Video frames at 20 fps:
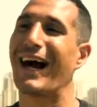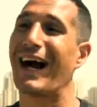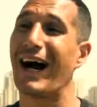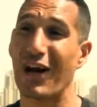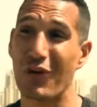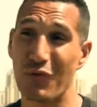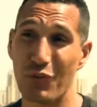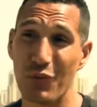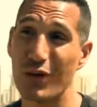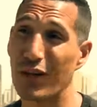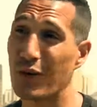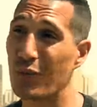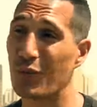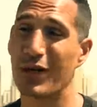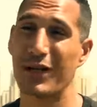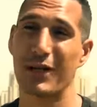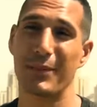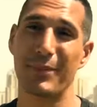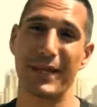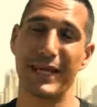I really
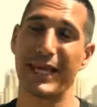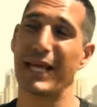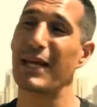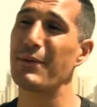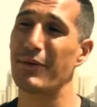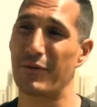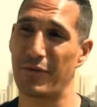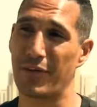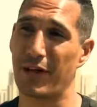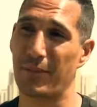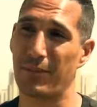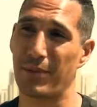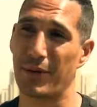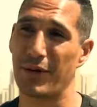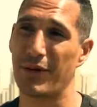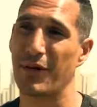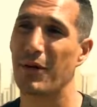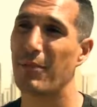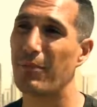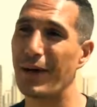wanted to be a game
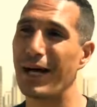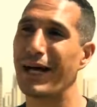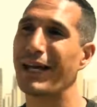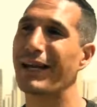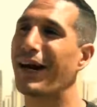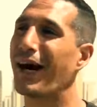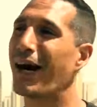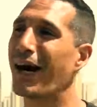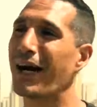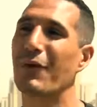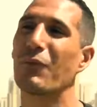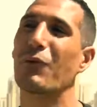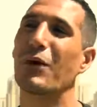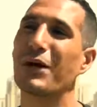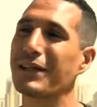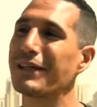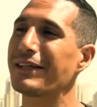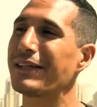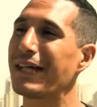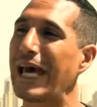developer, but I
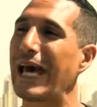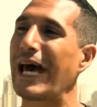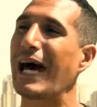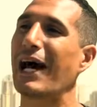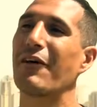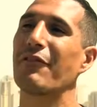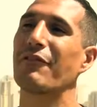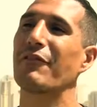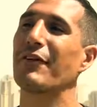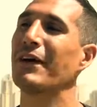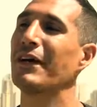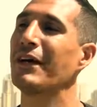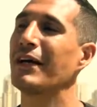wanted to have